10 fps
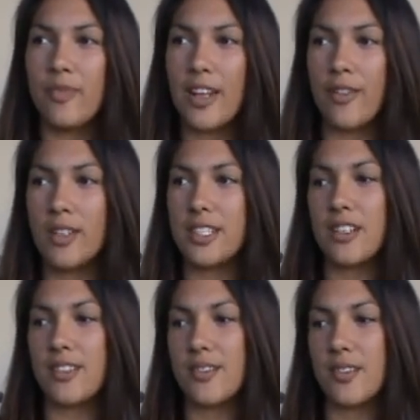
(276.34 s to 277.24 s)
let
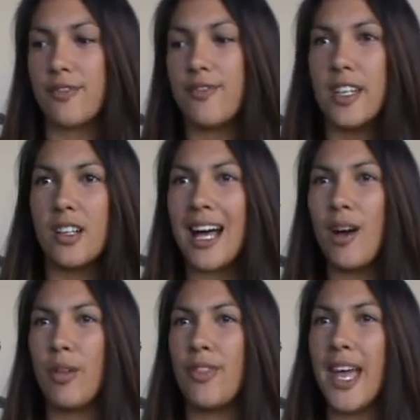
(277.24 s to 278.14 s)
volunteers feel
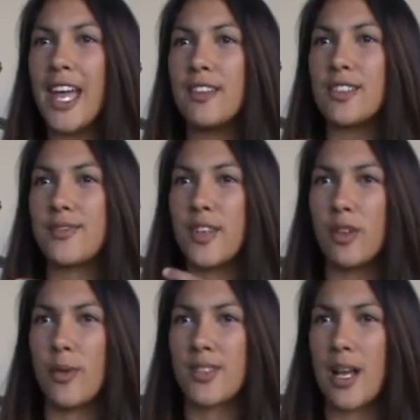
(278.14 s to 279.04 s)
out what they just
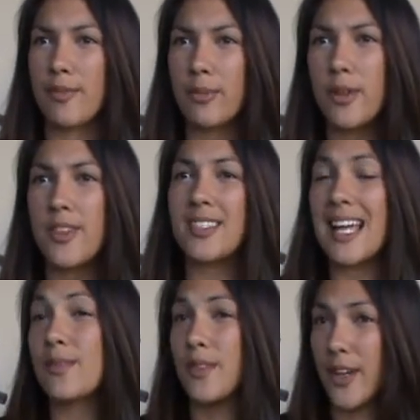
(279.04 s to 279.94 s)
feel the most comfortable with because
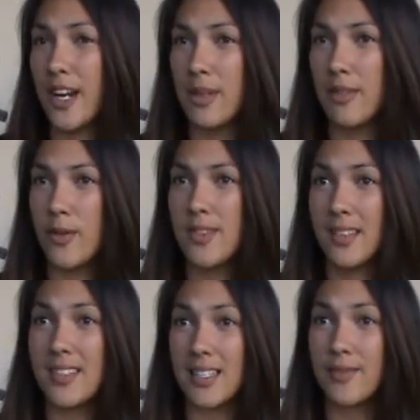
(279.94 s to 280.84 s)
that's what they're going to be the most mm.
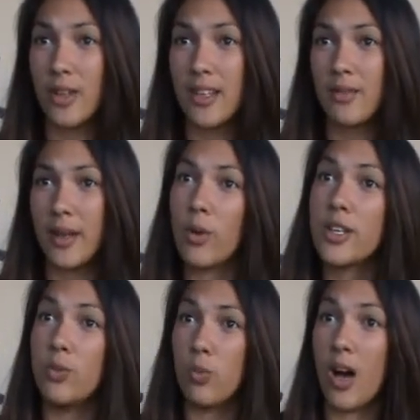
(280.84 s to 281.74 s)
successful in. Like
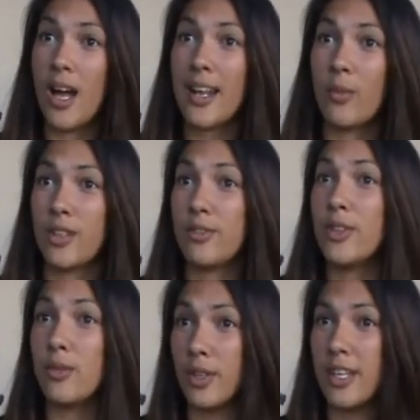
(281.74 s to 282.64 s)
what you want and what you
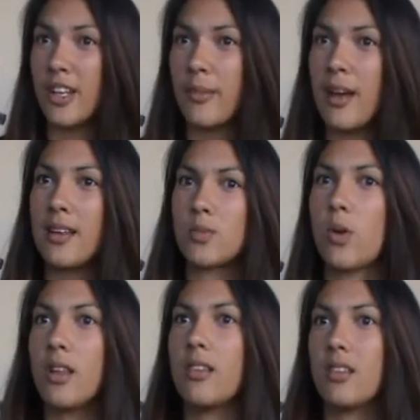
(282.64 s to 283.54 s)
feel really good about is
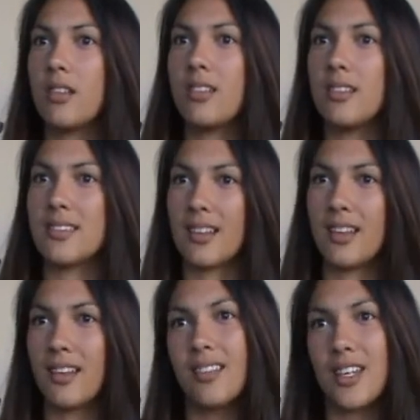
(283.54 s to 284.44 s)
what is going
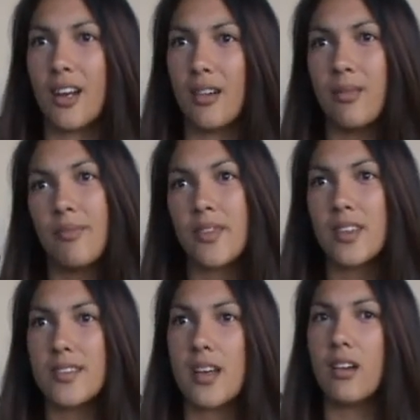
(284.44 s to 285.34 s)
to, you mm. know.
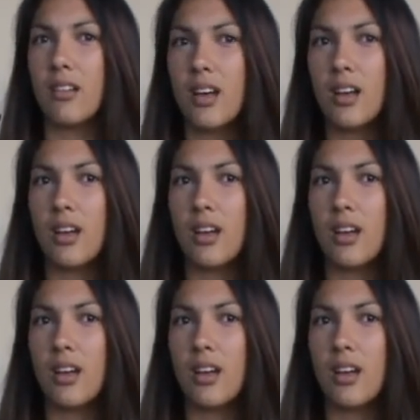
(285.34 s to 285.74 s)
Mm. So